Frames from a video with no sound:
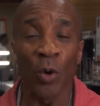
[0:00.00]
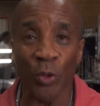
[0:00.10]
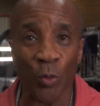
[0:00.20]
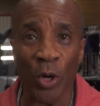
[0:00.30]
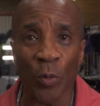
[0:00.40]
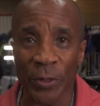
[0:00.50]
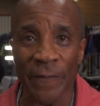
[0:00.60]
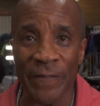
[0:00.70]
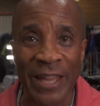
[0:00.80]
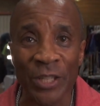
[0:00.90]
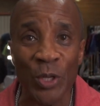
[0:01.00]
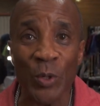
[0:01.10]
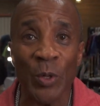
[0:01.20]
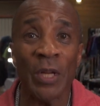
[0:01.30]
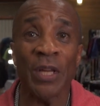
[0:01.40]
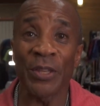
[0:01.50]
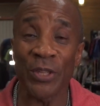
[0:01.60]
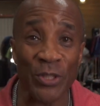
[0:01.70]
We're thrilled with the venue, the